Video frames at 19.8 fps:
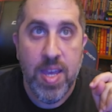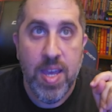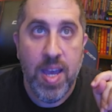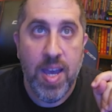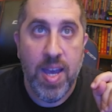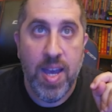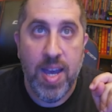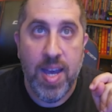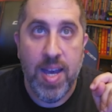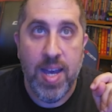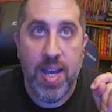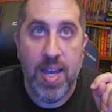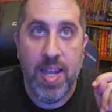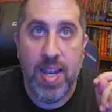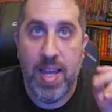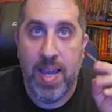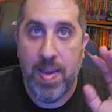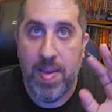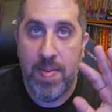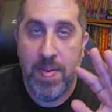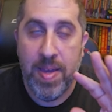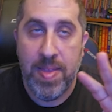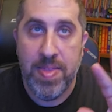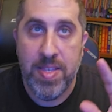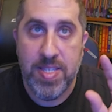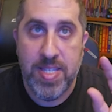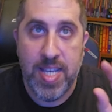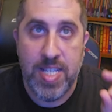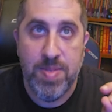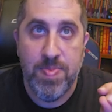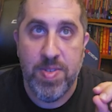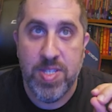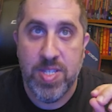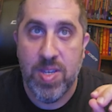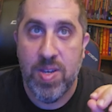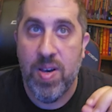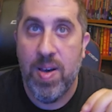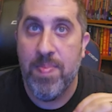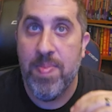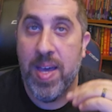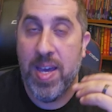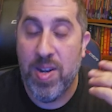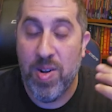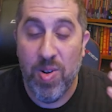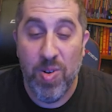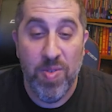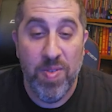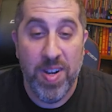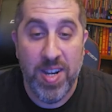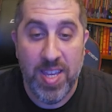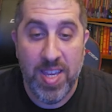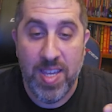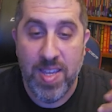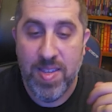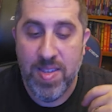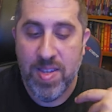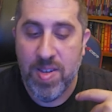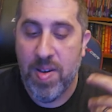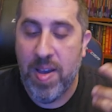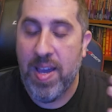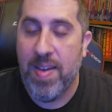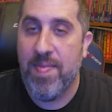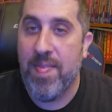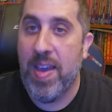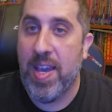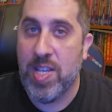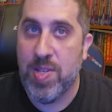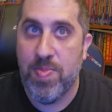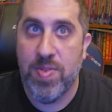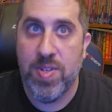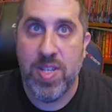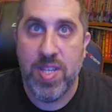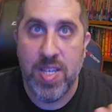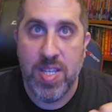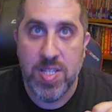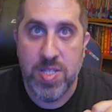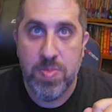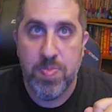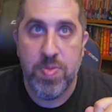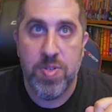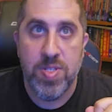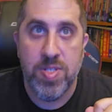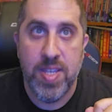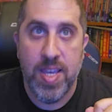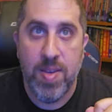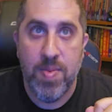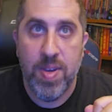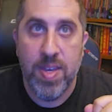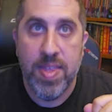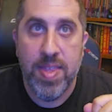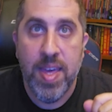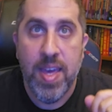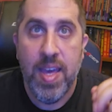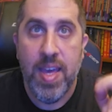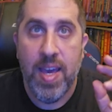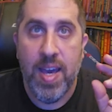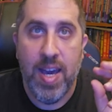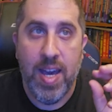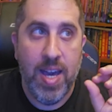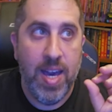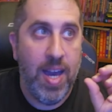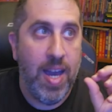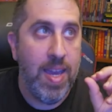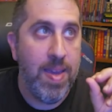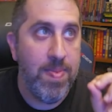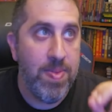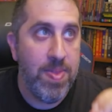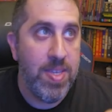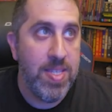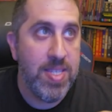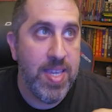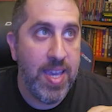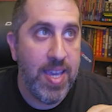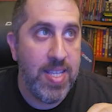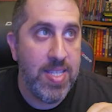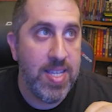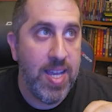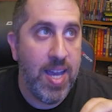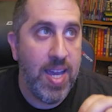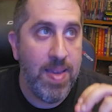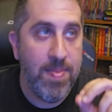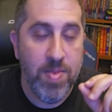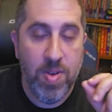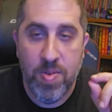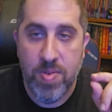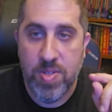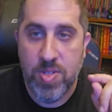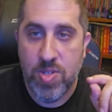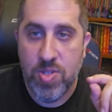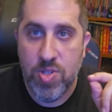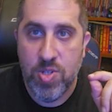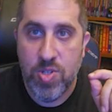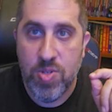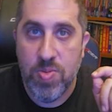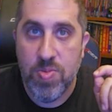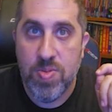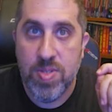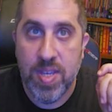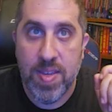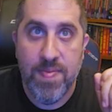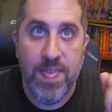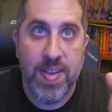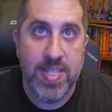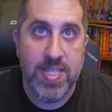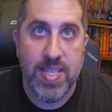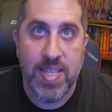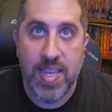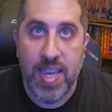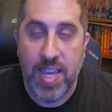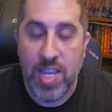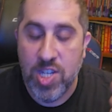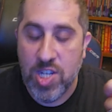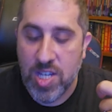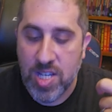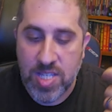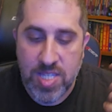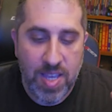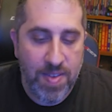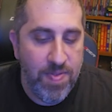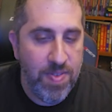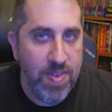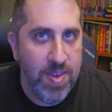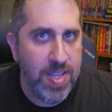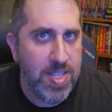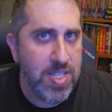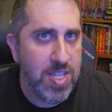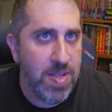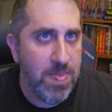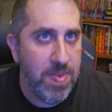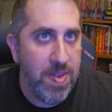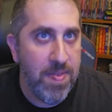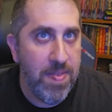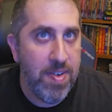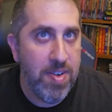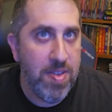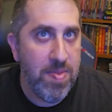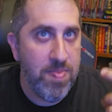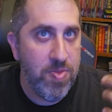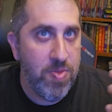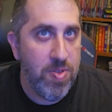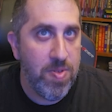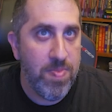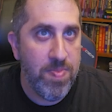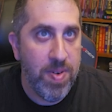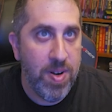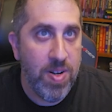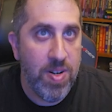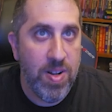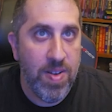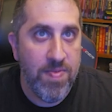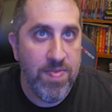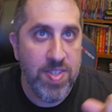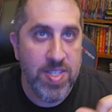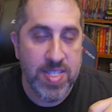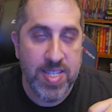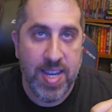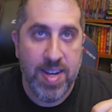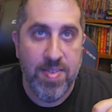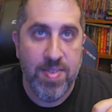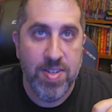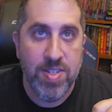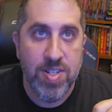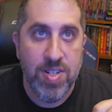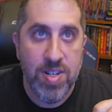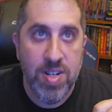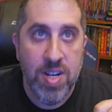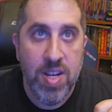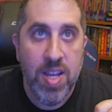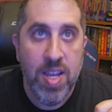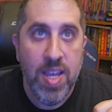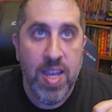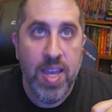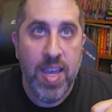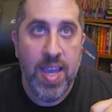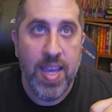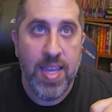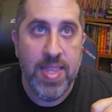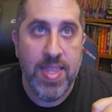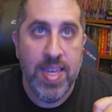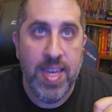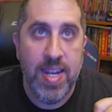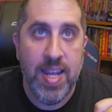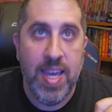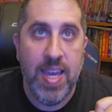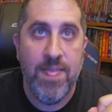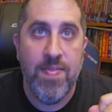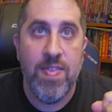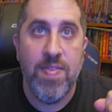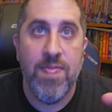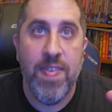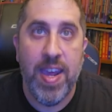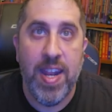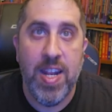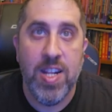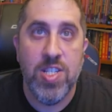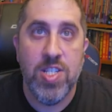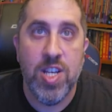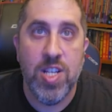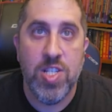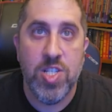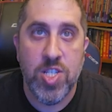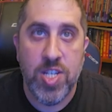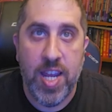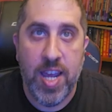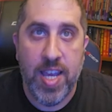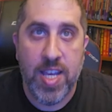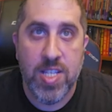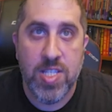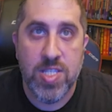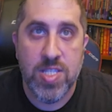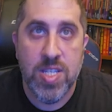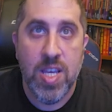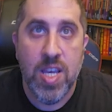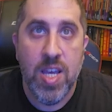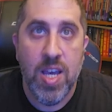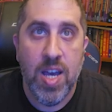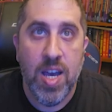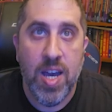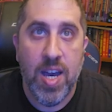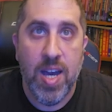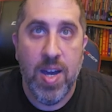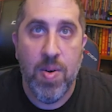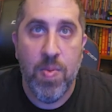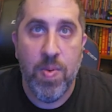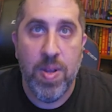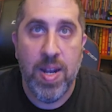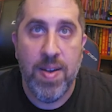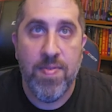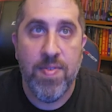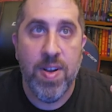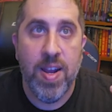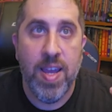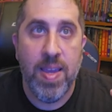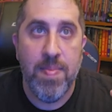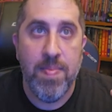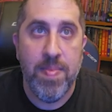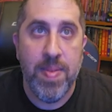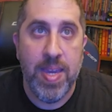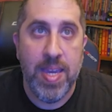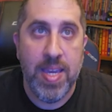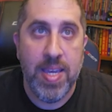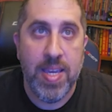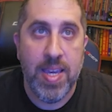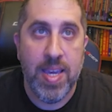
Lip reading: And this has to be a skill I'm not already, have expertise per se with. In this case, I am going to choose investigation because I feel like it's going to be a very important part of this character. And then I have advantage on checks whenever I make